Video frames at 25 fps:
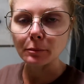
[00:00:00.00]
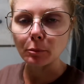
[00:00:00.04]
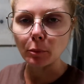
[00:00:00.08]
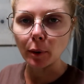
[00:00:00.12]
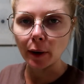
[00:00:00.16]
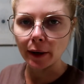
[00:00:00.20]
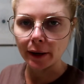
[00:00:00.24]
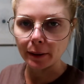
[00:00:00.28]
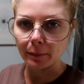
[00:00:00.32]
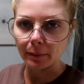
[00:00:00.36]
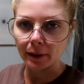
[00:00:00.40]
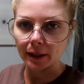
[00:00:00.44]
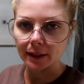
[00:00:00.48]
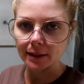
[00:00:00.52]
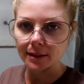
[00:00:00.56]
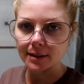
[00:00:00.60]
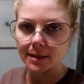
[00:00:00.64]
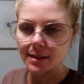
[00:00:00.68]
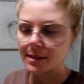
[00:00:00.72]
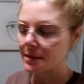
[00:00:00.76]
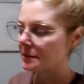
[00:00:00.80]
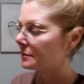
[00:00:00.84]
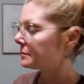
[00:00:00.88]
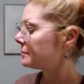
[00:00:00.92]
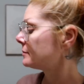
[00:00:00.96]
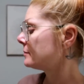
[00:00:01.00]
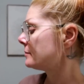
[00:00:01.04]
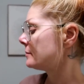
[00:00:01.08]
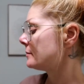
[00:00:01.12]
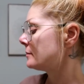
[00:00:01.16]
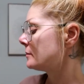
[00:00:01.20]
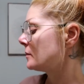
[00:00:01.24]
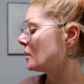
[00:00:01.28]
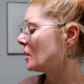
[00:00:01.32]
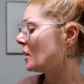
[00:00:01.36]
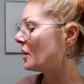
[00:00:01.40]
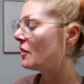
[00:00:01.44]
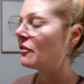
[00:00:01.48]
brownie bites.
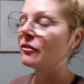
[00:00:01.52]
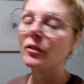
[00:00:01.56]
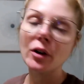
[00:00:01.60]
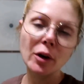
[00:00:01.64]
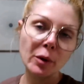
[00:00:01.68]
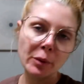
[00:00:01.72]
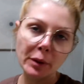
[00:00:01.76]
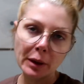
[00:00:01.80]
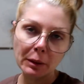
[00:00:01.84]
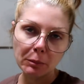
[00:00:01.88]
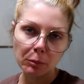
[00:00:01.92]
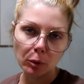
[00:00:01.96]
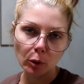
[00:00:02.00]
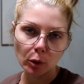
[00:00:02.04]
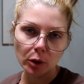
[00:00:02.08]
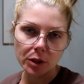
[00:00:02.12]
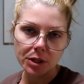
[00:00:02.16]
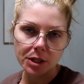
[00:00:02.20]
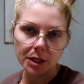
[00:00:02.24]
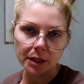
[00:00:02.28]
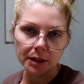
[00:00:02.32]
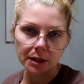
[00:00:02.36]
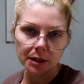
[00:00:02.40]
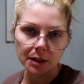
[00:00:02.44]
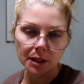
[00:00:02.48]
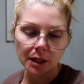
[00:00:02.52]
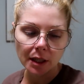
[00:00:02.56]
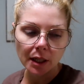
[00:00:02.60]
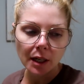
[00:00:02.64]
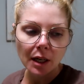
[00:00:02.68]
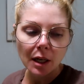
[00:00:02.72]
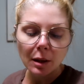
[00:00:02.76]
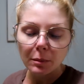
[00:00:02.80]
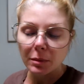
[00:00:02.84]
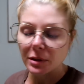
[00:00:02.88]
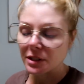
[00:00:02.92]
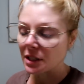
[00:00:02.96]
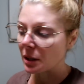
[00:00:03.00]
Very important.
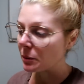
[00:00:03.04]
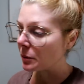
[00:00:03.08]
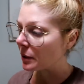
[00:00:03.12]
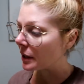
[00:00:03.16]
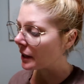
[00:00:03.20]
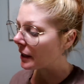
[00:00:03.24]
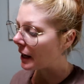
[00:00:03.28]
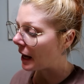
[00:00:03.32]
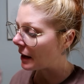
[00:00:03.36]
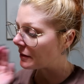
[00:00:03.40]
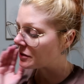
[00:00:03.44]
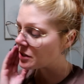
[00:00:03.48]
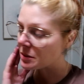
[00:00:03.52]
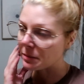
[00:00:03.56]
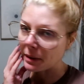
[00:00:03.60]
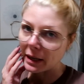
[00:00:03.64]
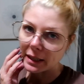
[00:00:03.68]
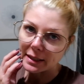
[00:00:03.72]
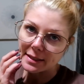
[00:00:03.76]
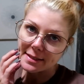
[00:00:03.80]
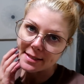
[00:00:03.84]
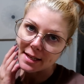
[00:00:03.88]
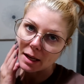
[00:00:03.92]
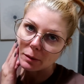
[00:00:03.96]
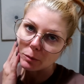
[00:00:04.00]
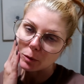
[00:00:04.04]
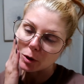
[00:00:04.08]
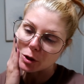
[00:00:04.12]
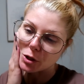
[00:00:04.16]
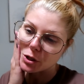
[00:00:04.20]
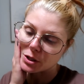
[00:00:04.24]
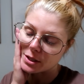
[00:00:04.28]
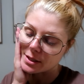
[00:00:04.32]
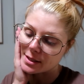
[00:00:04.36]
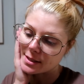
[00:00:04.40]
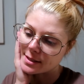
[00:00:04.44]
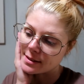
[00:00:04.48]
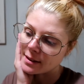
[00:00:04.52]
But yeah, we're gonna have some egg
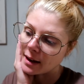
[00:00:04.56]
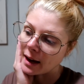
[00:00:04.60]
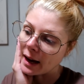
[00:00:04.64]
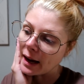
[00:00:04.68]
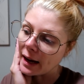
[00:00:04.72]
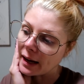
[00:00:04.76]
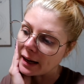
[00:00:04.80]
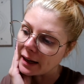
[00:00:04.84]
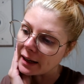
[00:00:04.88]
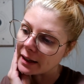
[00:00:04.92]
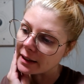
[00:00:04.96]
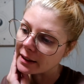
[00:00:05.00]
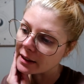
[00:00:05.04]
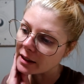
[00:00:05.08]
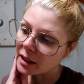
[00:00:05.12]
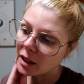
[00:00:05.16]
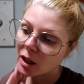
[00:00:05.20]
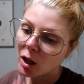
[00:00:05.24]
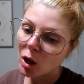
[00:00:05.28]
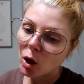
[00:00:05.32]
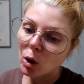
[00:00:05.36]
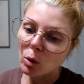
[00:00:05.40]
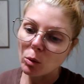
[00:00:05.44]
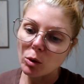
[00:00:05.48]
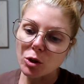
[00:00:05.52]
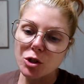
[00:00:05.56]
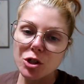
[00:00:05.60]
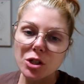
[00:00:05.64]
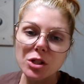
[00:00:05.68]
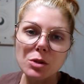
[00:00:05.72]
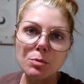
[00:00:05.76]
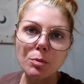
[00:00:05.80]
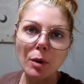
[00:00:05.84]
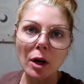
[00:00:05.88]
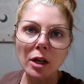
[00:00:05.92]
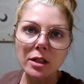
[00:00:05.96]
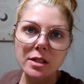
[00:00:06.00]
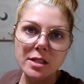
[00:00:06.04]
sandwiches, and we
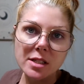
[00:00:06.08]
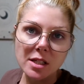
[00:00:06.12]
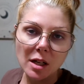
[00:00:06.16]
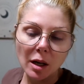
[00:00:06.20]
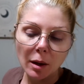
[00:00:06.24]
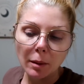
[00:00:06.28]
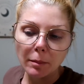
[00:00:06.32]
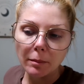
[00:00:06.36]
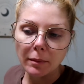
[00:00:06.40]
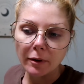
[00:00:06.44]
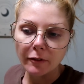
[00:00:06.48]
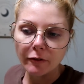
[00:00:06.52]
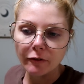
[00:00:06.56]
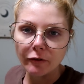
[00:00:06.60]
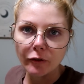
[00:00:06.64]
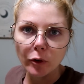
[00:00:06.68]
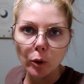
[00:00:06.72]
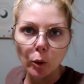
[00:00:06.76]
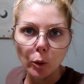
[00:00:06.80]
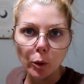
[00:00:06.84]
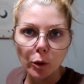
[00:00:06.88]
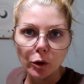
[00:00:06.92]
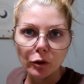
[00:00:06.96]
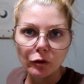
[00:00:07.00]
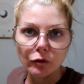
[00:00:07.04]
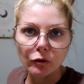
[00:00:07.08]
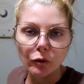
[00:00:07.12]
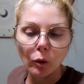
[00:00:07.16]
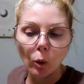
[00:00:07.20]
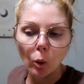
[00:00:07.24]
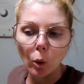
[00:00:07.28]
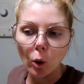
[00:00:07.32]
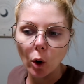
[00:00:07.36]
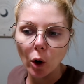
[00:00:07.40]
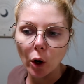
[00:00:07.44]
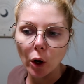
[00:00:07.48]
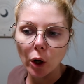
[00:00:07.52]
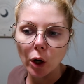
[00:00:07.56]
just bought some food
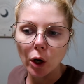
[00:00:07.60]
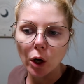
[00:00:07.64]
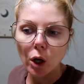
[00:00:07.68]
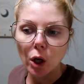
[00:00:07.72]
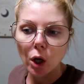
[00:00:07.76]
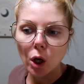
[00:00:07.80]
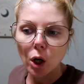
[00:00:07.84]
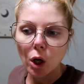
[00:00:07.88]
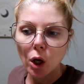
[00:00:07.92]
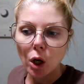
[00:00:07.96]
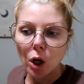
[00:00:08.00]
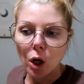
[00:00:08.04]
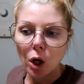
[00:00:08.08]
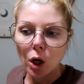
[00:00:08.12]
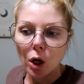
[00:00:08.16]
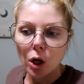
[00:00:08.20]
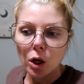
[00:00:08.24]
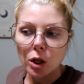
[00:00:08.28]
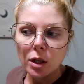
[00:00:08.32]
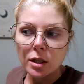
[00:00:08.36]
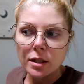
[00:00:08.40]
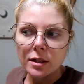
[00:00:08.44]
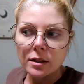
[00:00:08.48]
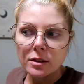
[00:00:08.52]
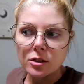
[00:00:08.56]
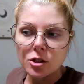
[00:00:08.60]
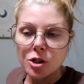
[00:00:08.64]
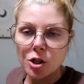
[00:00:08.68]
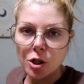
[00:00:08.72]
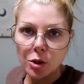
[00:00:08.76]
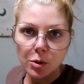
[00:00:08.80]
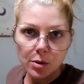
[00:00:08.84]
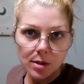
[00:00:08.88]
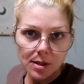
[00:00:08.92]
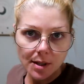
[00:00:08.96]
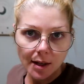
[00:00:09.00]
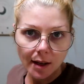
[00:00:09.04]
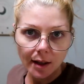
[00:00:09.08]
for
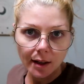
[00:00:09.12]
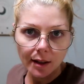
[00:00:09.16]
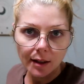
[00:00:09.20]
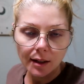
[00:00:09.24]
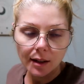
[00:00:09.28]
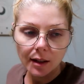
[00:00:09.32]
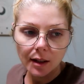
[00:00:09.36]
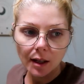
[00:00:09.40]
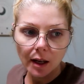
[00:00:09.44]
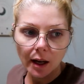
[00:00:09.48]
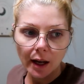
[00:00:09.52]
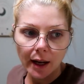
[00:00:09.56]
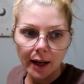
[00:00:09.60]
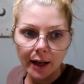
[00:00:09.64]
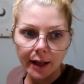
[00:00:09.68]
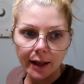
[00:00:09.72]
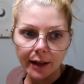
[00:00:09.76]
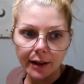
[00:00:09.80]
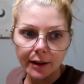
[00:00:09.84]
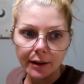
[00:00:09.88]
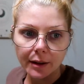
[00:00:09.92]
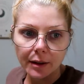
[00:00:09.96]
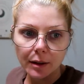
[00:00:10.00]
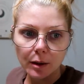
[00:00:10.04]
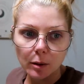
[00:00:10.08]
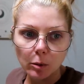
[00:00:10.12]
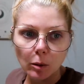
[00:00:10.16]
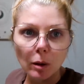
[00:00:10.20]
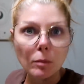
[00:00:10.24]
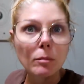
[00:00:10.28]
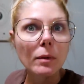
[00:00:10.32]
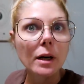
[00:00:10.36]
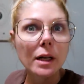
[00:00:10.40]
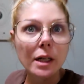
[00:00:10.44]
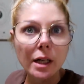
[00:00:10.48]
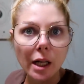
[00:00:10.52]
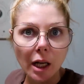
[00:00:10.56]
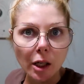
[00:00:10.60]
Tuesday, and well,
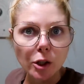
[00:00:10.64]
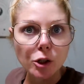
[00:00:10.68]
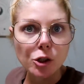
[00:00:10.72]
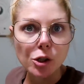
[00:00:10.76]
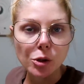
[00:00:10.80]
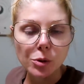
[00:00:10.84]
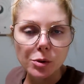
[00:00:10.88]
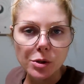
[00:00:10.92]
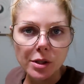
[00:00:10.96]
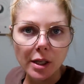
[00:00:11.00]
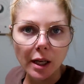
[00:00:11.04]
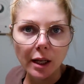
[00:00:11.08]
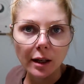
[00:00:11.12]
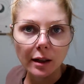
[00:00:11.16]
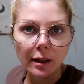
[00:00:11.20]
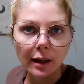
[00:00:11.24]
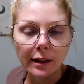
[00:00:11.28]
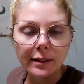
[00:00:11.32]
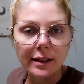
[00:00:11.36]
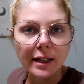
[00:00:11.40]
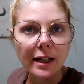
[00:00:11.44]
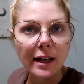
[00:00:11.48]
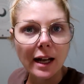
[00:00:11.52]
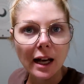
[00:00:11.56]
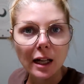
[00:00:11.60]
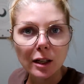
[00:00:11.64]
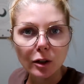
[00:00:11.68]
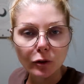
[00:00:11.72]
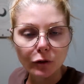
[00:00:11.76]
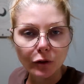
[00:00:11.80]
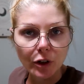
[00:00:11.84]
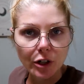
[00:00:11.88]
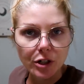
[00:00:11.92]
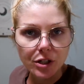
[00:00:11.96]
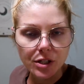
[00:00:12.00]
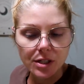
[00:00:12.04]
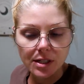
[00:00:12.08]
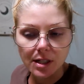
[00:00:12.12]
Monday and Tuesday, and then
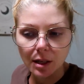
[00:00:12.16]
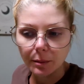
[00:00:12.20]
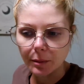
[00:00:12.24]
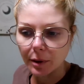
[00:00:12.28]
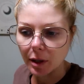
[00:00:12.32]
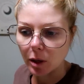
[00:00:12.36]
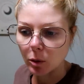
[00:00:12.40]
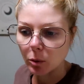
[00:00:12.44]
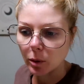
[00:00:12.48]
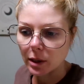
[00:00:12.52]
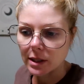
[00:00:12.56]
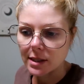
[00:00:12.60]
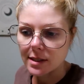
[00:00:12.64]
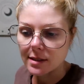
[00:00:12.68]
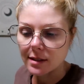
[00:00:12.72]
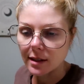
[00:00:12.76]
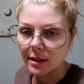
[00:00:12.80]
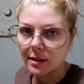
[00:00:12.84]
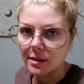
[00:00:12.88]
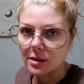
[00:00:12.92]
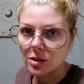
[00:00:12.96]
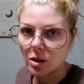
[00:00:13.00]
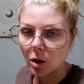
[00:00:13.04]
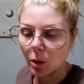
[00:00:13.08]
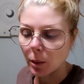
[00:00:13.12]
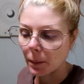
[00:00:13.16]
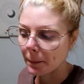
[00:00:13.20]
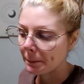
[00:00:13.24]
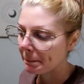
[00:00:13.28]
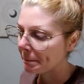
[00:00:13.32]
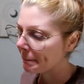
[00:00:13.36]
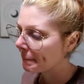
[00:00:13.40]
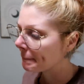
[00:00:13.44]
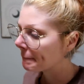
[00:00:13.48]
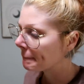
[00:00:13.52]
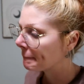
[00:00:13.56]
HelloFresh is coming on Wednesday. So